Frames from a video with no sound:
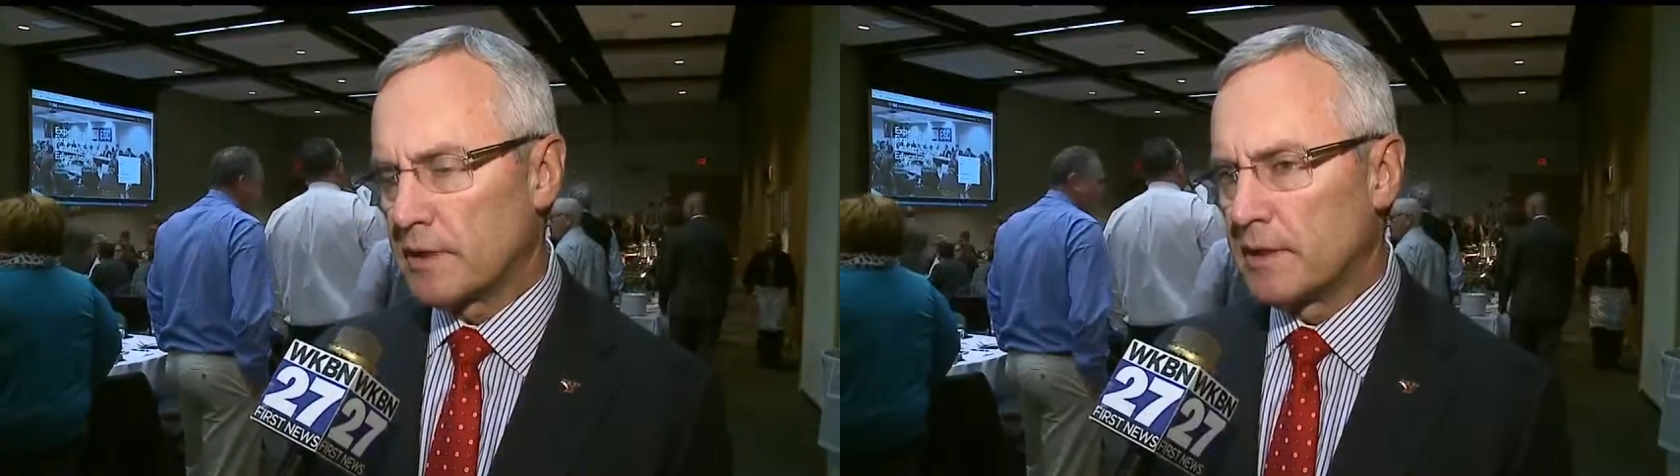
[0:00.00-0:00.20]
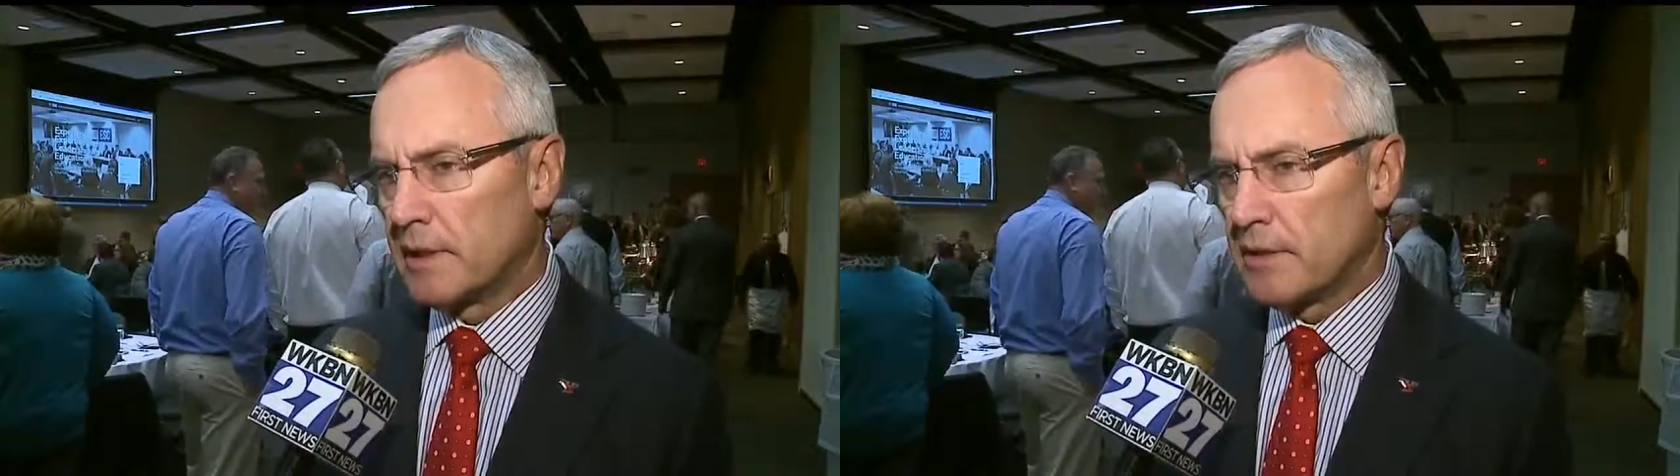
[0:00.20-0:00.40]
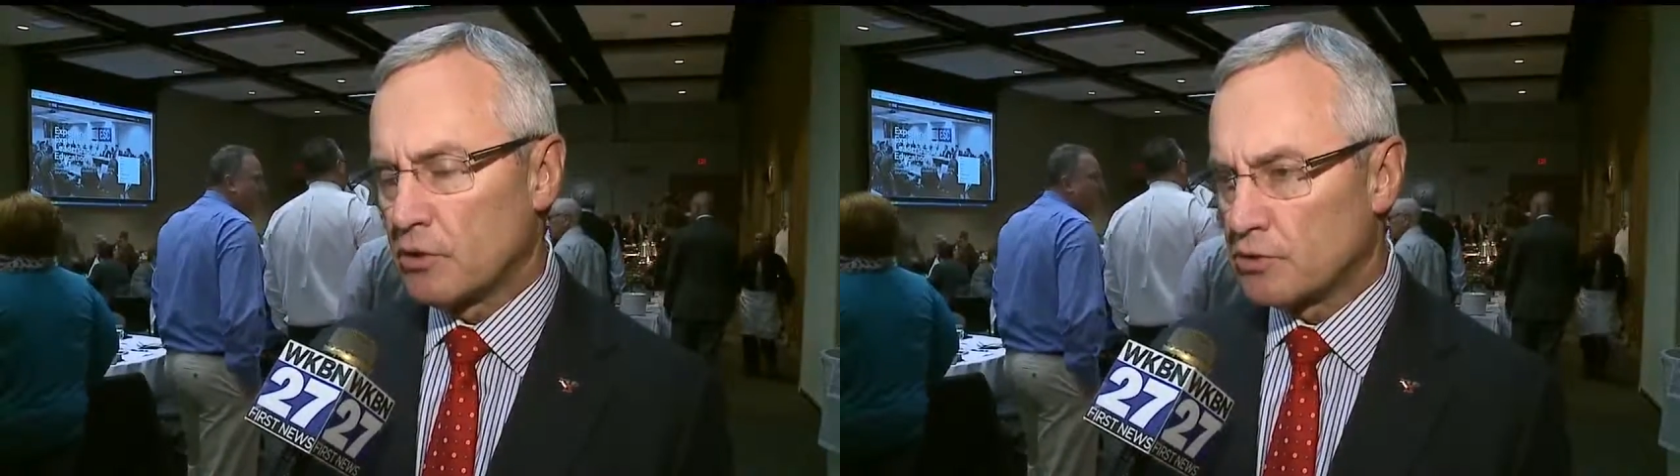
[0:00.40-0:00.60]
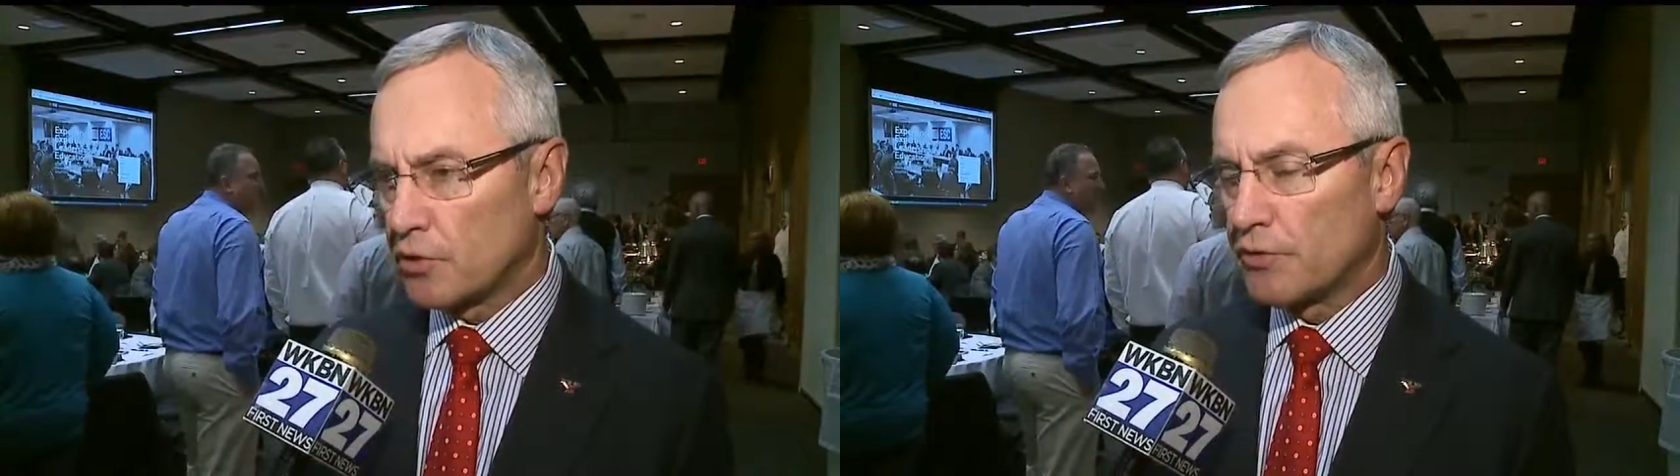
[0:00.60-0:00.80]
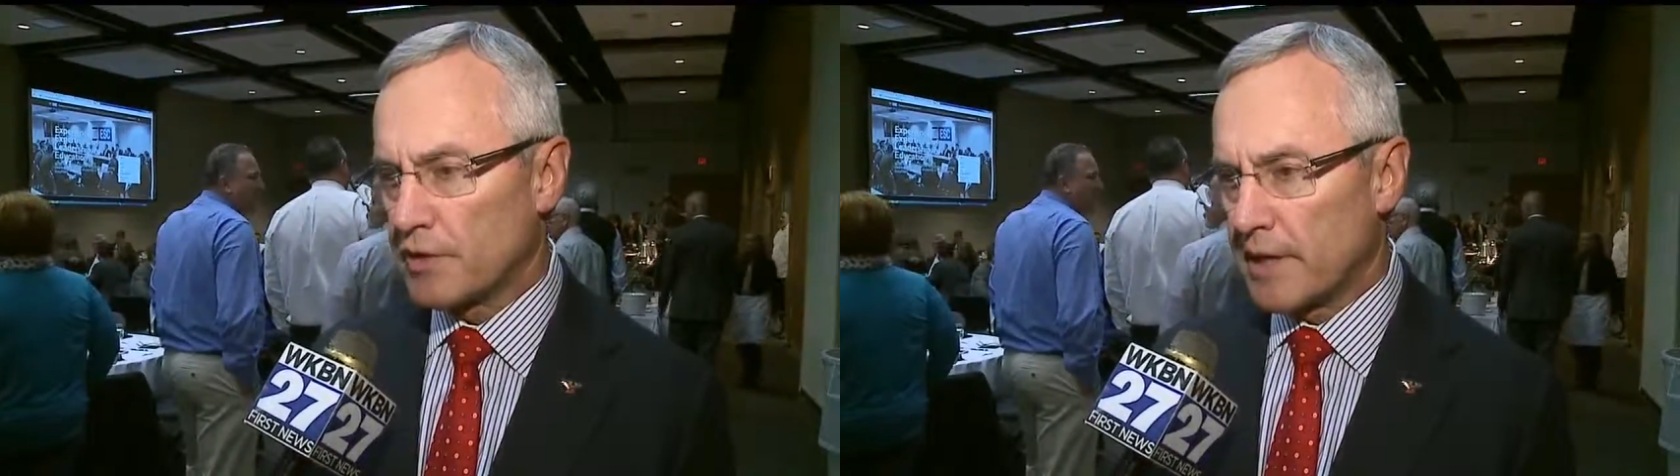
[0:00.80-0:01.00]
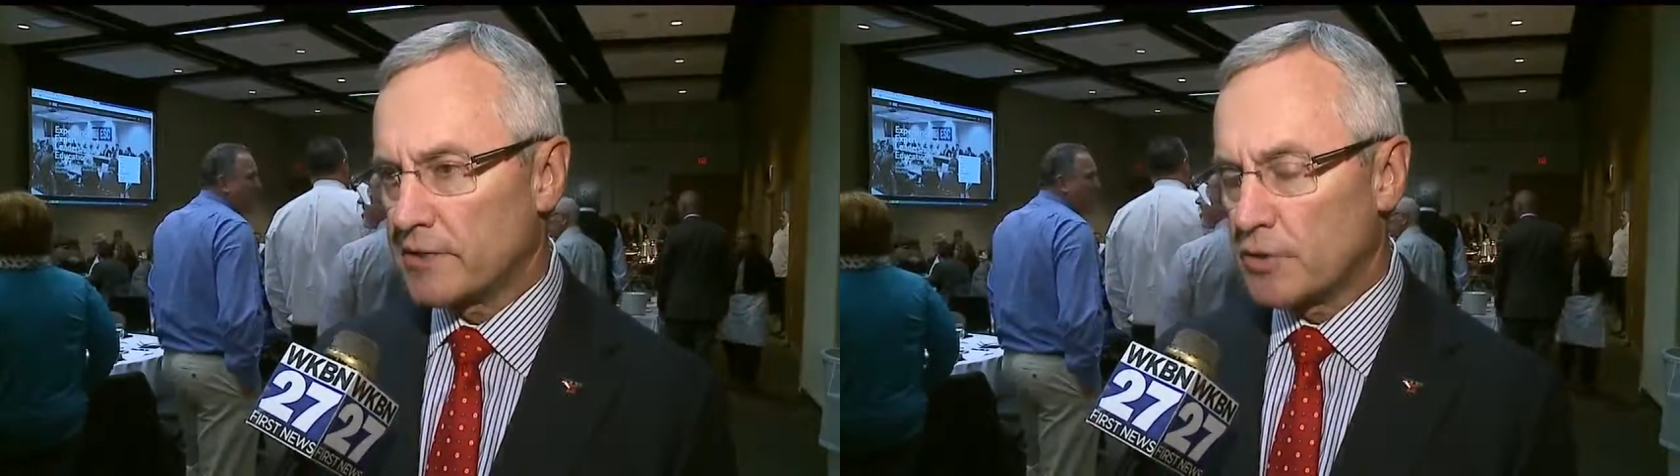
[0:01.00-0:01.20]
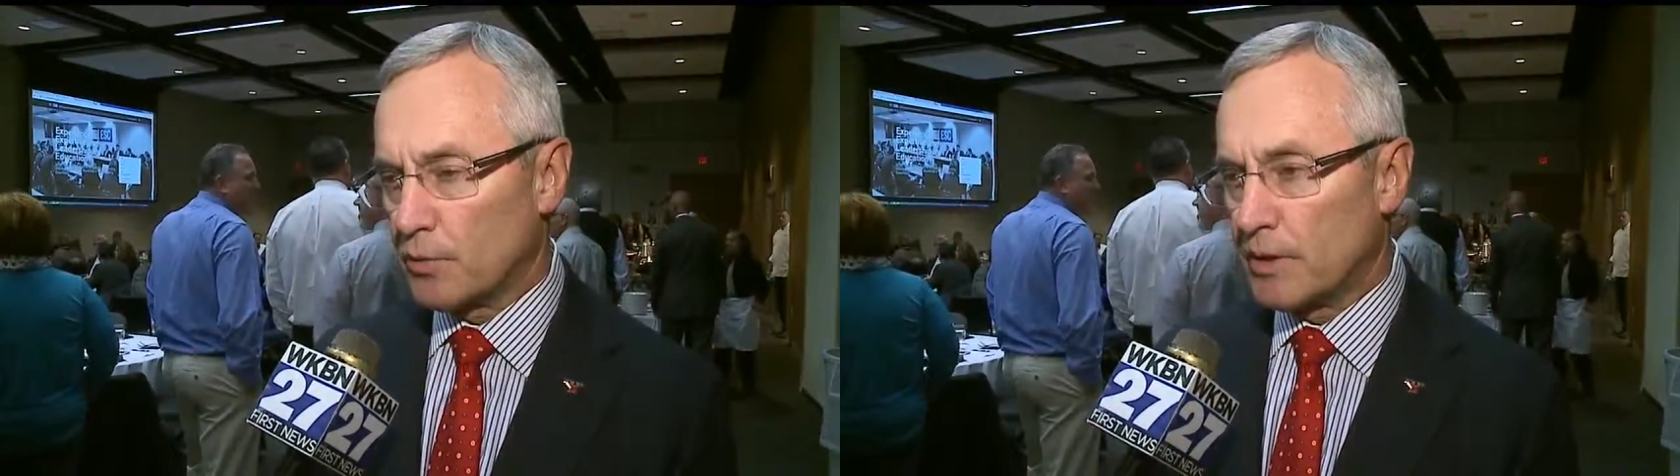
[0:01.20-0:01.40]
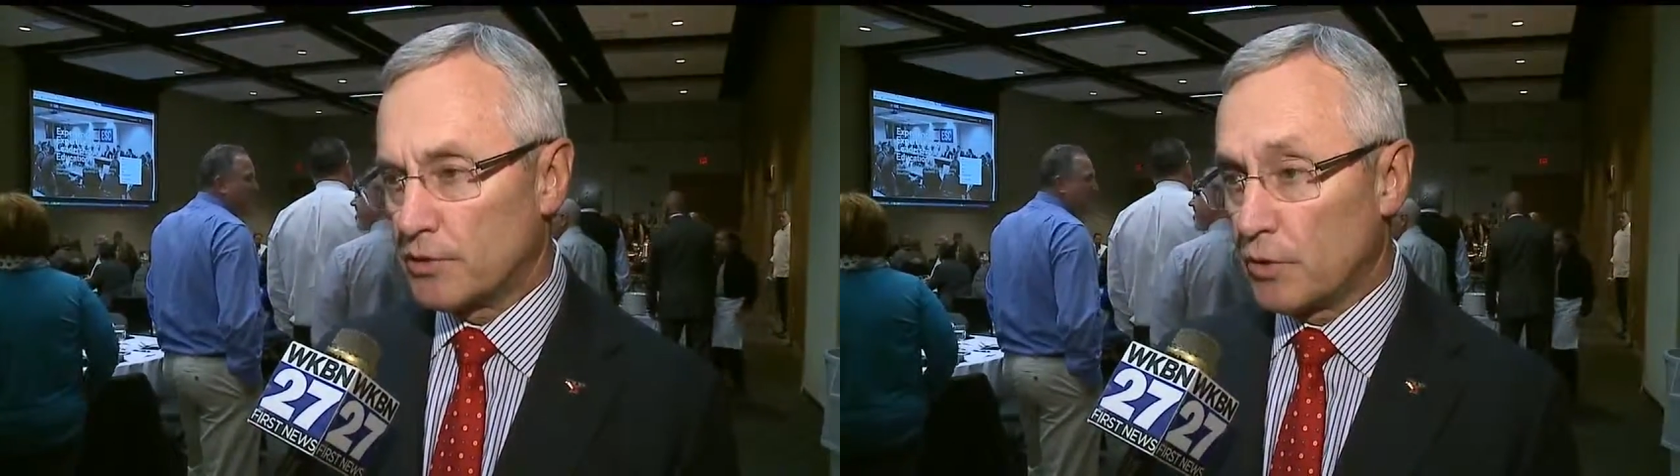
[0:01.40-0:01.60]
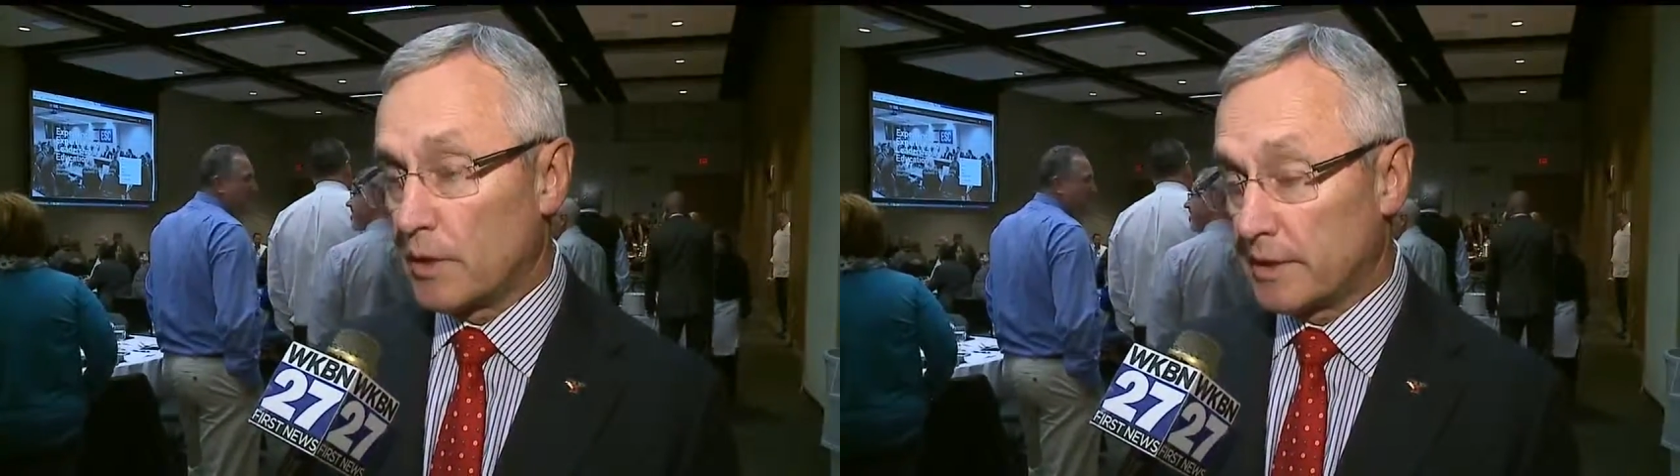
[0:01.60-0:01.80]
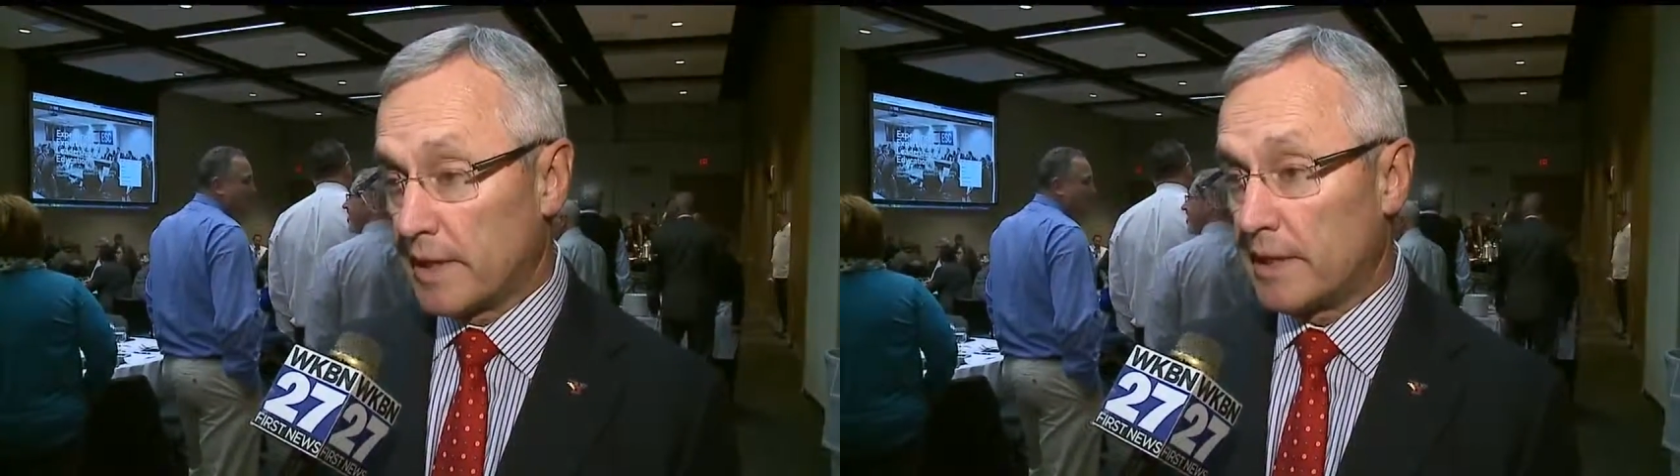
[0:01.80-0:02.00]
that there are certain things that we do
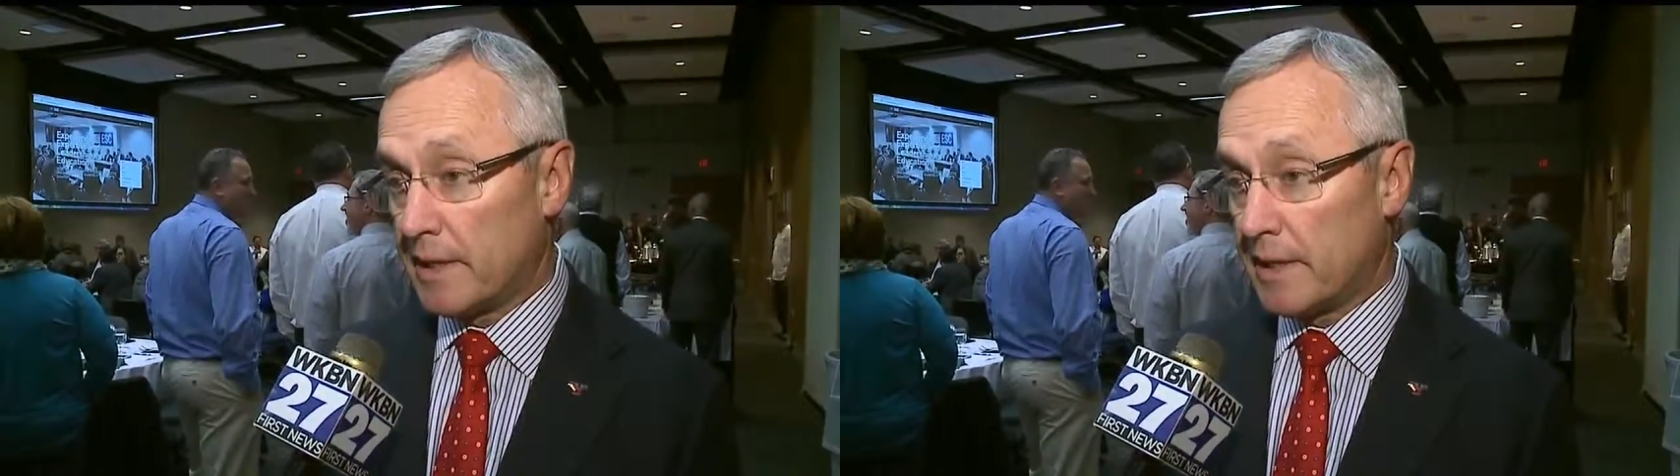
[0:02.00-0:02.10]
on a day to